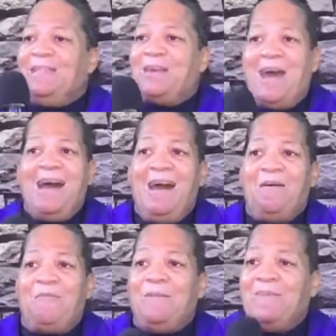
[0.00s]
and
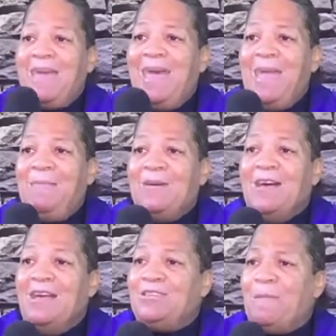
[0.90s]
God will be able
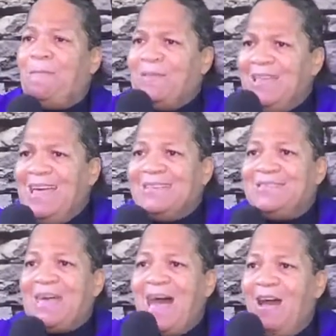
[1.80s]
to bless
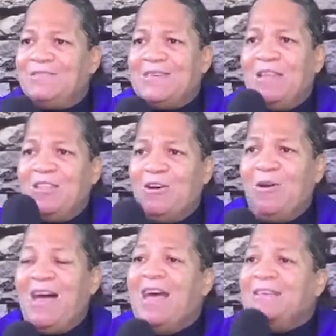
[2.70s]
the house of the
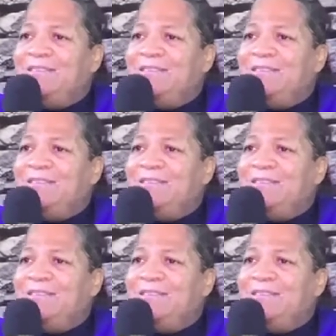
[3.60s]
Lord Amen.